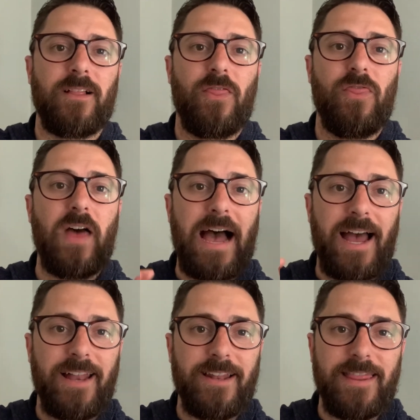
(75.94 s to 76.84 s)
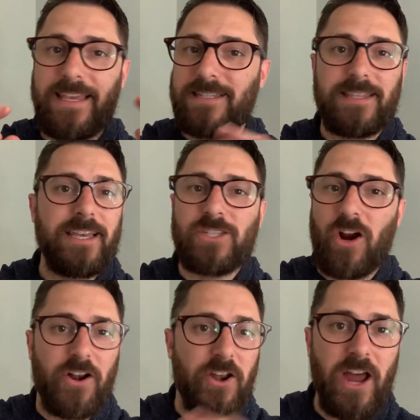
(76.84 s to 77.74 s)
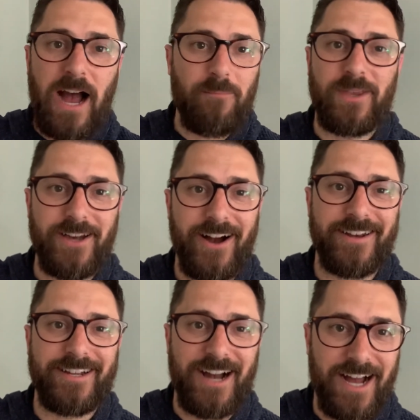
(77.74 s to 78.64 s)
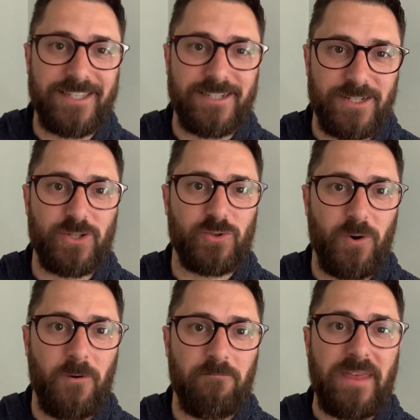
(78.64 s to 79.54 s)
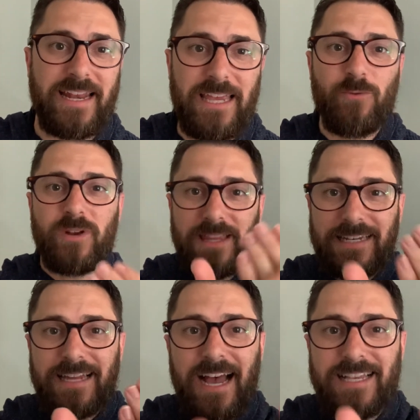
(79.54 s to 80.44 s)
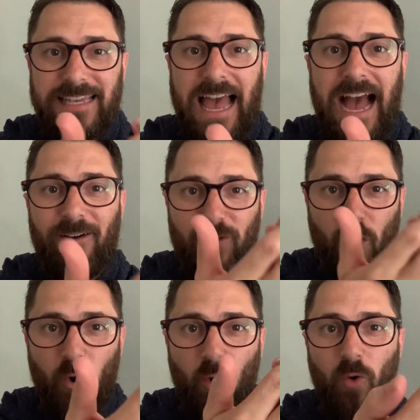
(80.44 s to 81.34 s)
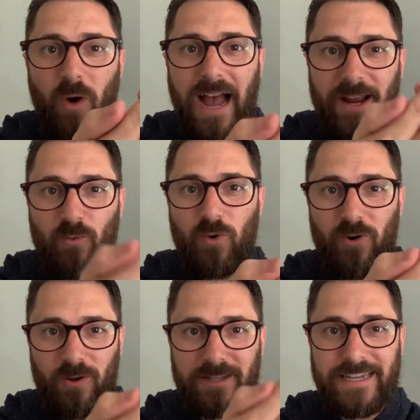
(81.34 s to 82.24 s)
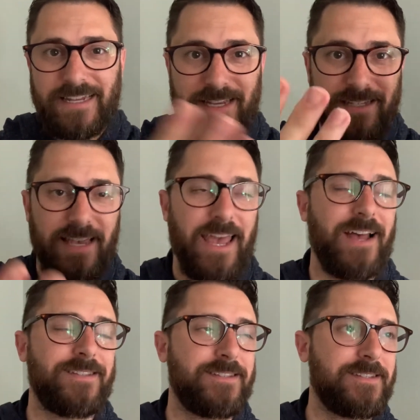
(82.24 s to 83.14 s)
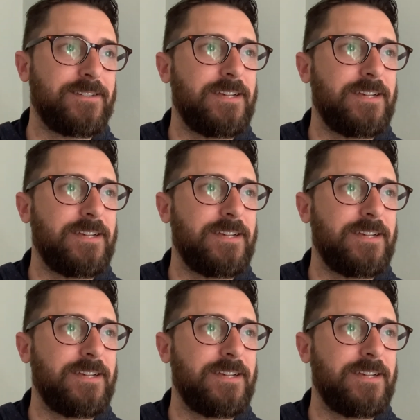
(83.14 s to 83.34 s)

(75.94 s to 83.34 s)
that these things are not beyond God's control, that he really does have the whole wide world in his hands.